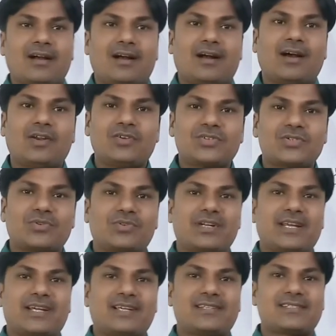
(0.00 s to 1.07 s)
Hello
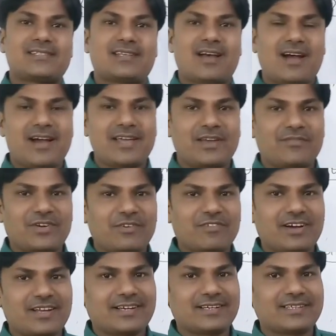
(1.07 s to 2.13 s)
students, hi
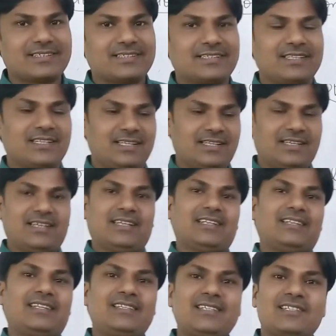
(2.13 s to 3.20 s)
everyone.
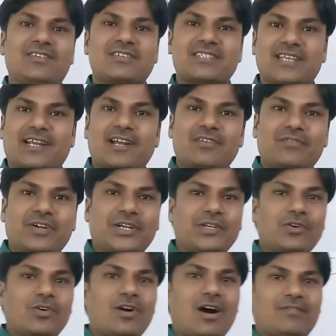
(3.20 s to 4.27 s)
This is our second
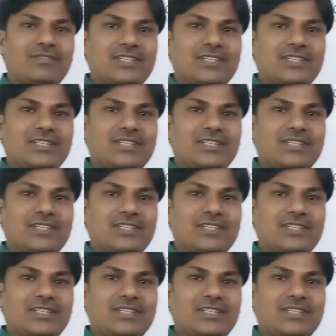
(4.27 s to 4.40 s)
video of the